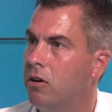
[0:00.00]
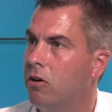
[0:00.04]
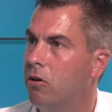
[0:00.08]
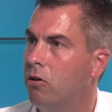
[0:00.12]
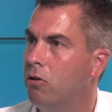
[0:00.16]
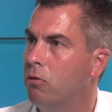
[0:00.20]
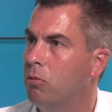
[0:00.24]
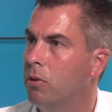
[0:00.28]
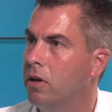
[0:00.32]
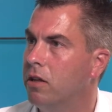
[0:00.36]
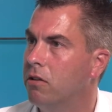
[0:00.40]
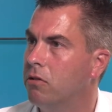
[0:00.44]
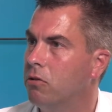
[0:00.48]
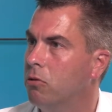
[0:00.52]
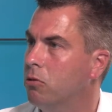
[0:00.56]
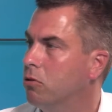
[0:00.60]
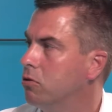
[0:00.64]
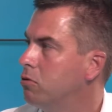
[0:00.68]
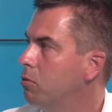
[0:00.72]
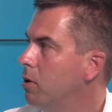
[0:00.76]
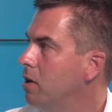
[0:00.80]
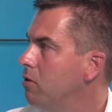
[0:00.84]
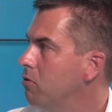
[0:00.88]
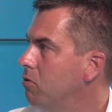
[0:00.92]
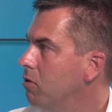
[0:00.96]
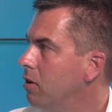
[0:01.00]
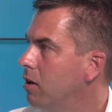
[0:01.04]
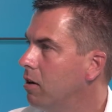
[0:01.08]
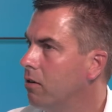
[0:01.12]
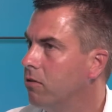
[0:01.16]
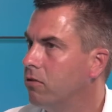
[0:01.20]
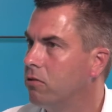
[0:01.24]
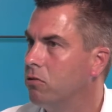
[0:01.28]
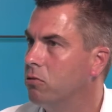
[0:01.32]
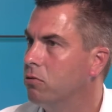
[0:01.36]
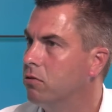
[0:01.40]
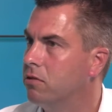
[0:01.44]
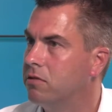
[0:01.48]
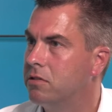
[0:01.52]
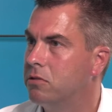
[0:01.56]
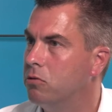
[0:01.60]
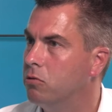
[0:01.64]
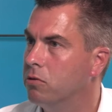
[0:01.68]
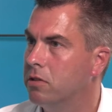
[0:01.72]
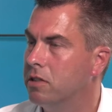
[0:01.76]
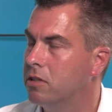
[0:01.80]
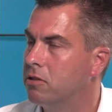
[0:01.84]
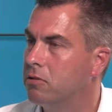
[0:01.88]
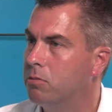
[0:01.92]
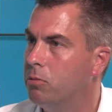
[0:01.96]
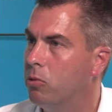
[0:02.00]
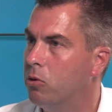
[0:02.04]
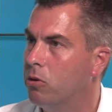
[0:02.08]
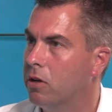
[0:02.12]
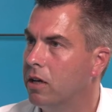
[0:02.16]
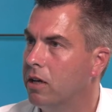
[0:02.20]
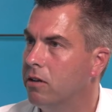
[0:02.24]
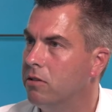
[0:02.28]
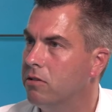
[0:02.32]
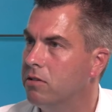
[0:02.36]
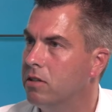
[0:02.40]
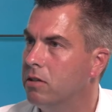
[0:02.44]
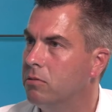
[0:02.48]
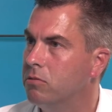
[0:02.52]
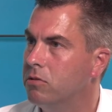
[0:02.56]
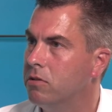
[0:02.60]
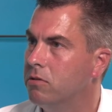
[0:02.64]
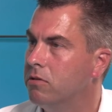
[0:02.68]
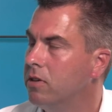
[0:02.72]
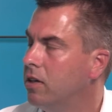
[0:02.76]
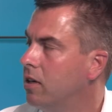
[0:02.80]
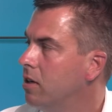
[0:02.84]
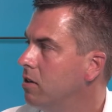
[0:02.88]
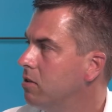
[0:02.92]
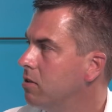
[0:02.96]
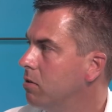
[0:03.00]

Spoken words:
or with Auto Entry I saw this morning in terms of